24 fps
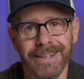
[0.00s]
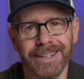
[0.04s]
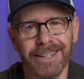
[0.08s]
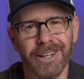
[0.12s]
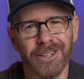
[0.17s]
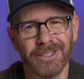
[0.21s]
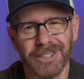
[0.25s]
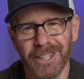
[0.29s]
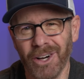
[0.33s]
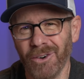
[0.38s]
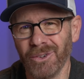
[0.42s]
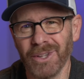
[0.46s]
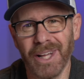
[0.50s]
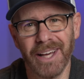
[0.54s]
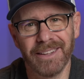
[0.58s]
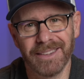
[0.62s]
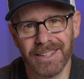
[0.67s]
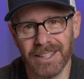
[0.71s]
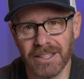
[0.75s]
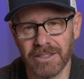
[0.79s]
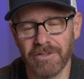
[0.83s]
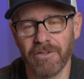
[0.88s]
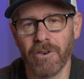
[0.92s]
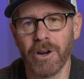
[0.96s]
Now, don't
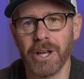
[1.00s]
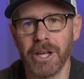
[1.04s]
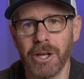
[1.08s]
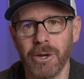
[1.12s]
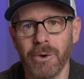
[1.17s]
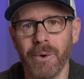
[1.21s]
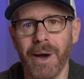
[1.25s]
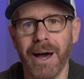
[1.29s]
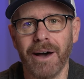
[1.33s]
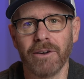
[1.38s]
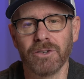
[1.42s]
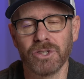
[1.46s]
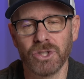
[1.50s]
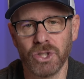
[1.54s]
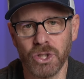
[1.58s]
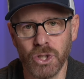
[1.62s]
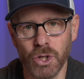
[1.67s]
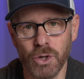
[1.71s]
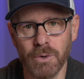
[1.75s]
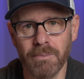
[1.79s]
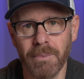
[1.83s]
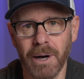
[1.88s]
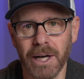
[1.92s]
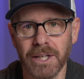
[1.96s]
let this freak you out
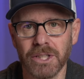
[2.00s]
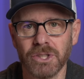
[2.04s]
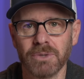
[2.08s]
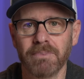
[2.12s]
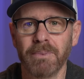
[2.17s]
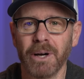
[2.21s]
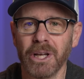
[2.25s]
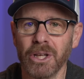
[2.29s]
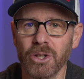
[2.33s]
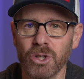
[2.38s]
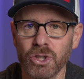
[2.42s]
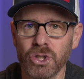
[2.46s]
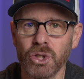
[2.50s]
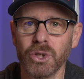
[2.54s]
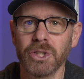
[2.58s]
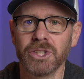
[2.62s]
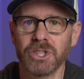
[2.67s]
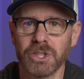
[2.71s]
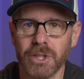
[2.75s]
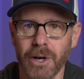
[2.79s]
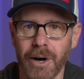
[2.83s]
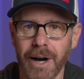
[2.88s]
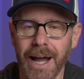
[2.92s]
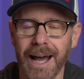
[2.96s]
too much, but you
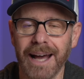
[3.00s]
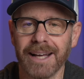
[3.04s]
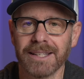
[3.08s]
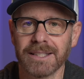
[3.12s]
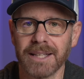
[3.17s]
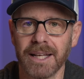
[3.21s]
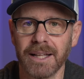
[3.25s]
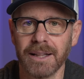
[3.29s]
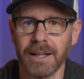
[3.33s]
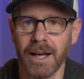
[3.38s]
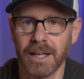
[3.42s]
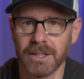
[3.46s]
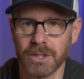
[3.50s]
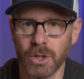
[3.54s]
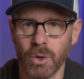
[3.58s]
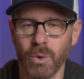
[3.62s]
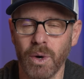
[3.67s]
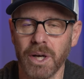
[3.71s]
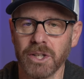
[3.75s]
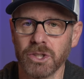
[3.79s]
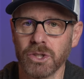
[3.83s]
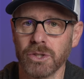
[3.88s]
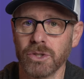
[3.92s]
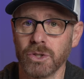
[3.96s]
should start asking lots of
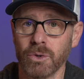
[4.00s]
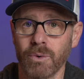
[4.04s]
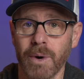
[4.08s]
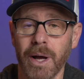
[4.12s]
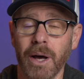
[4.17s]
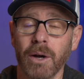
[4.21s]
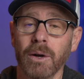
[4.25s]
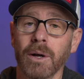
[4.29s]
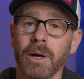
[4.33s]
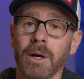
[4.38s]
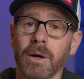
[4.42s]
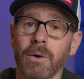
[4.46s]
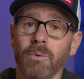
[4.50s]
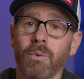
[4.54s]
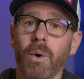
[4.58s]
questions around,